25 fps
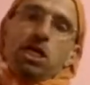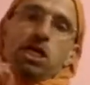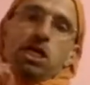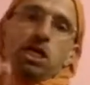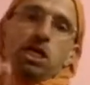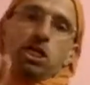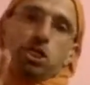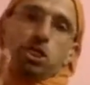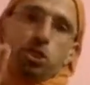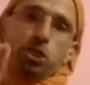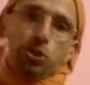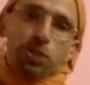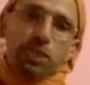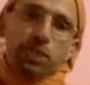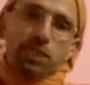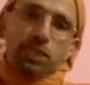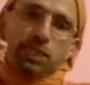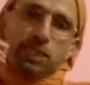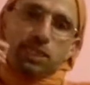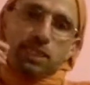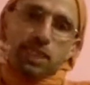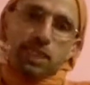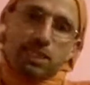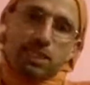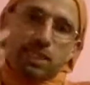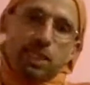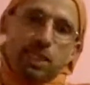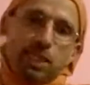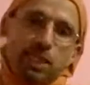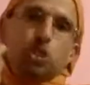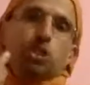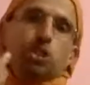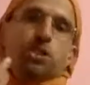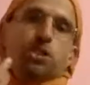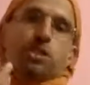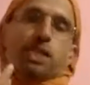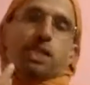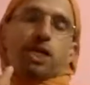So the
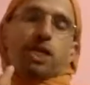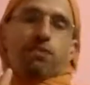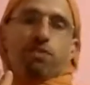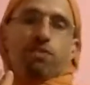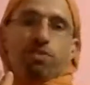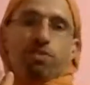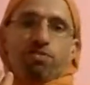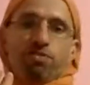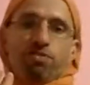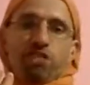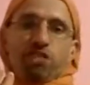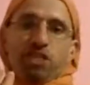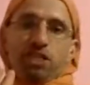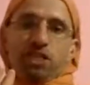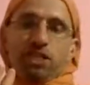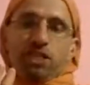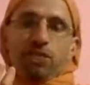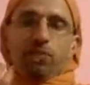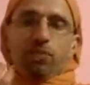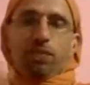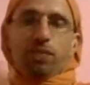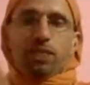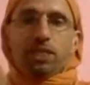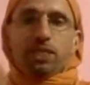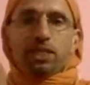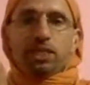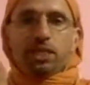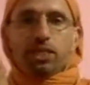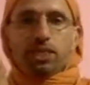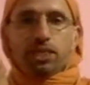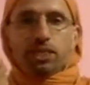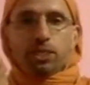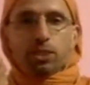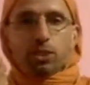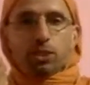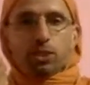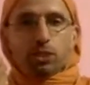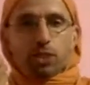sensations that we feel, whether it
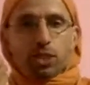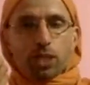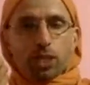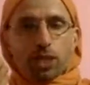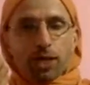is